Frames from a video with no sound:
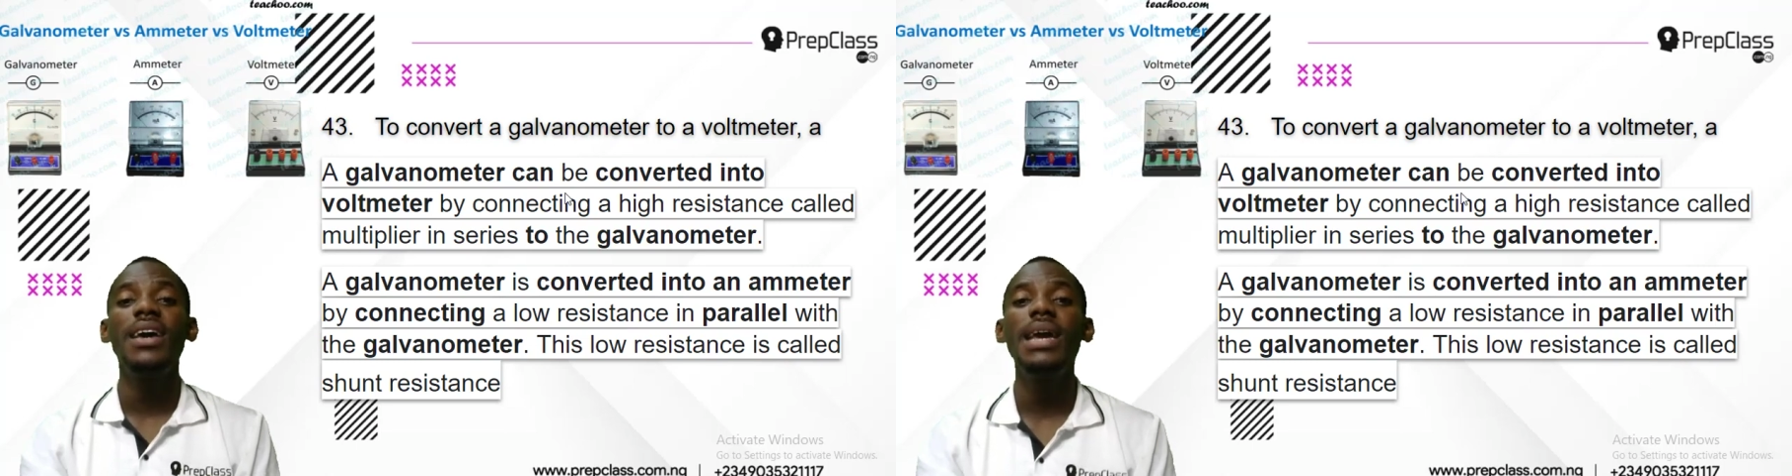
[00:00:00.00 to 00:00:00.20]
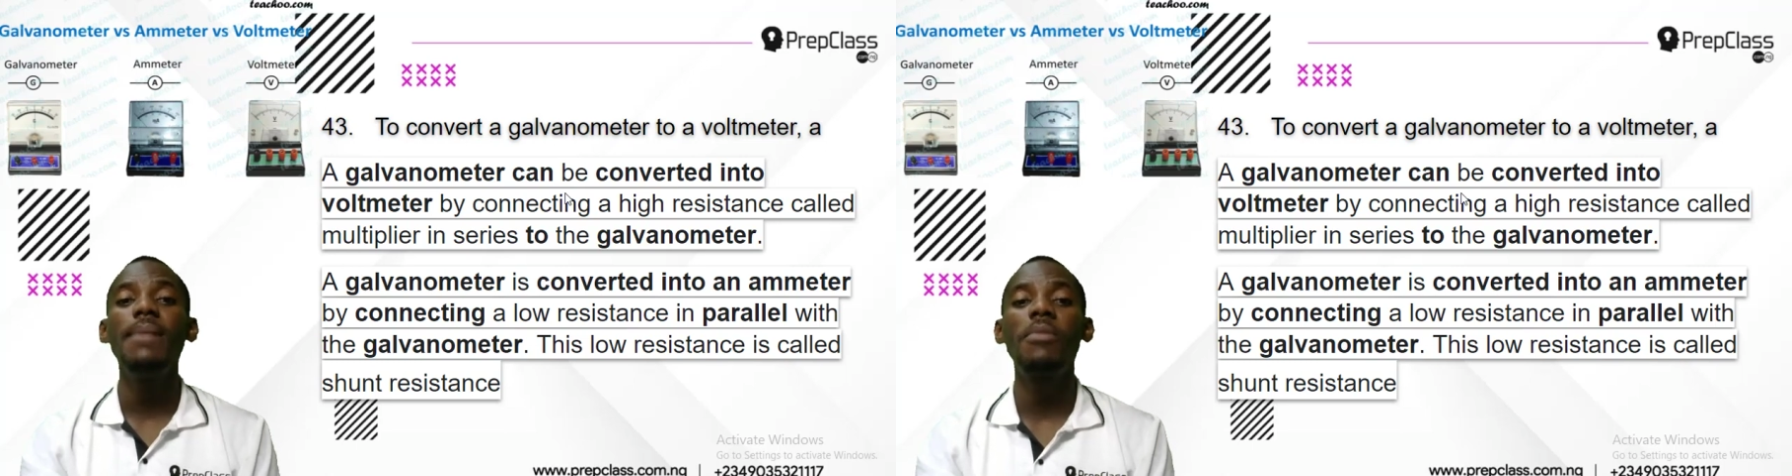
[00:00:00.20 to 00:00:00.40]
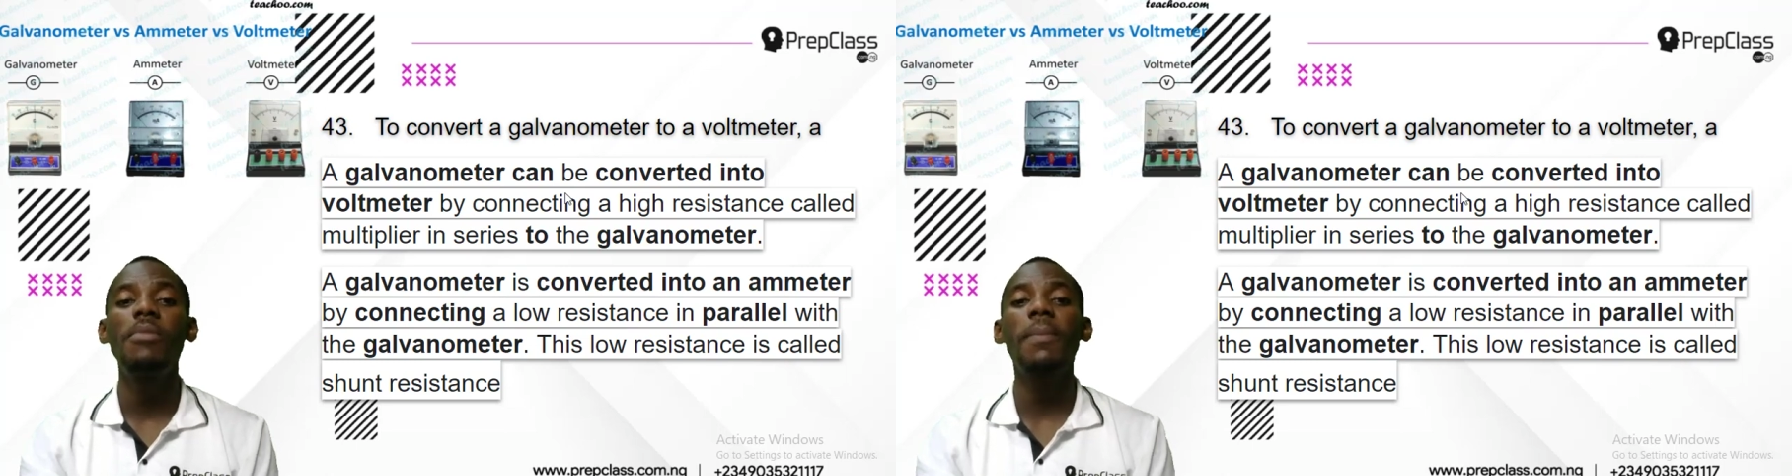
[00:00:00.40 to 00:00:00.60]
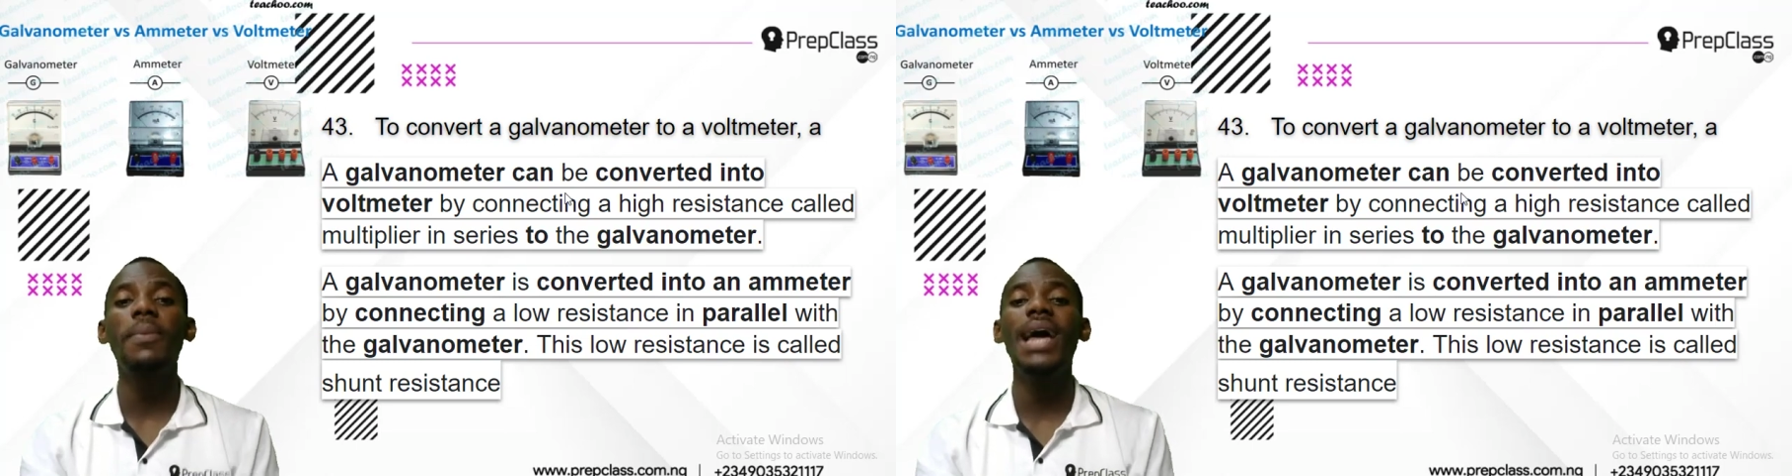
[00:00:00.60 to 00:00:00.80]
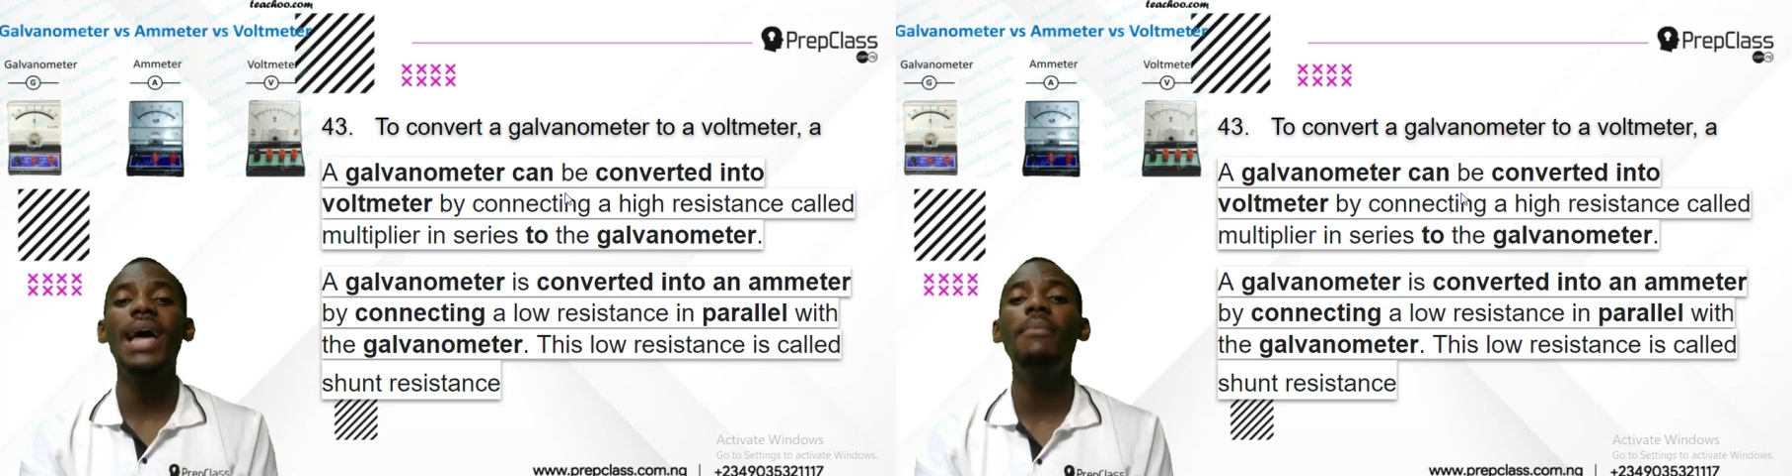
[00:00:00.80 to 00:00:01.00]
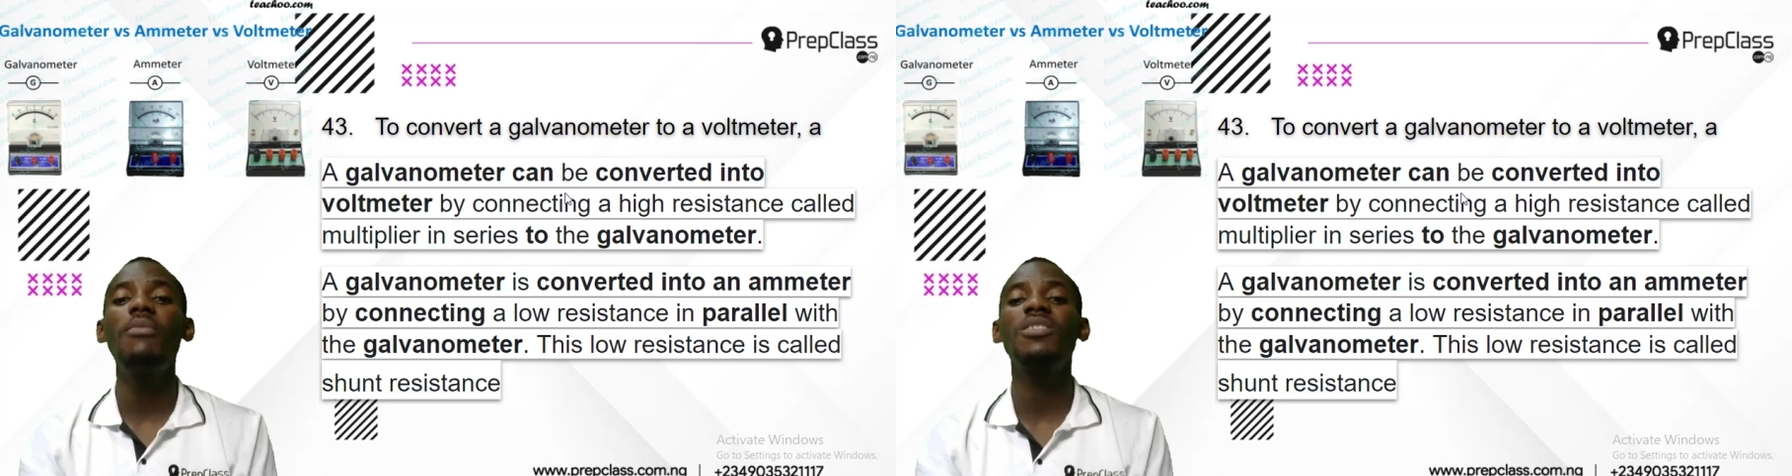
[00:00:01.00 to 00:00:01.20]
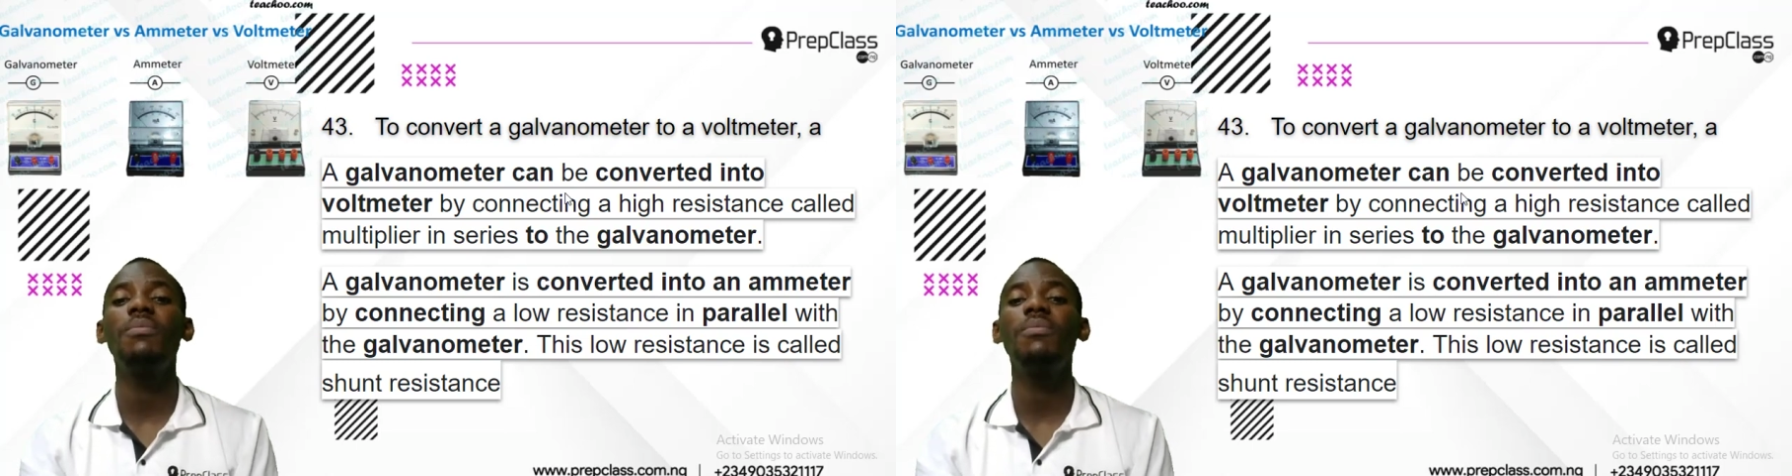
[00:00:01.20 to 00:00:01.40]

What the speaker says: A multiplier must